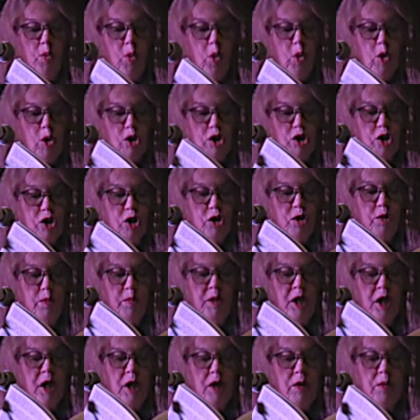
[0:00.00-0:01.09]

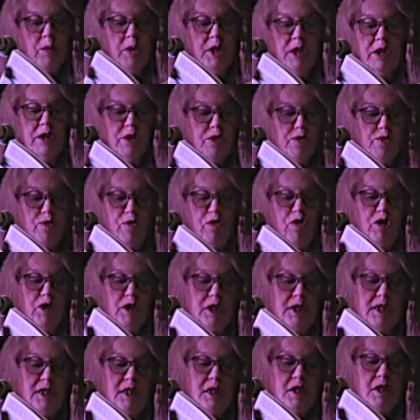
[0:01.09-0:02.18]
wardrobe with its
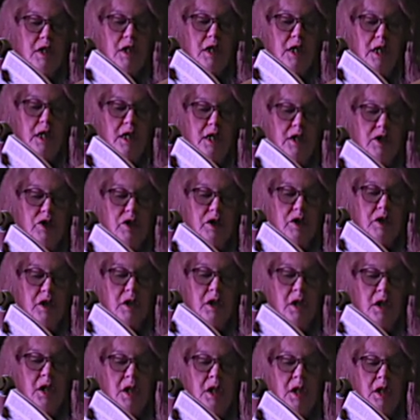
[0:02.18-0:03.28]
foxed glass,
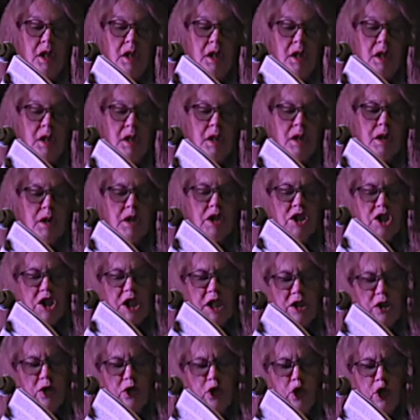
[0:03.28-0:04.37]
the
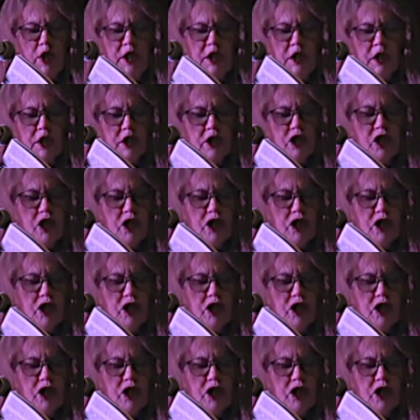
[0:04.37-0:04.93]
shuttered windows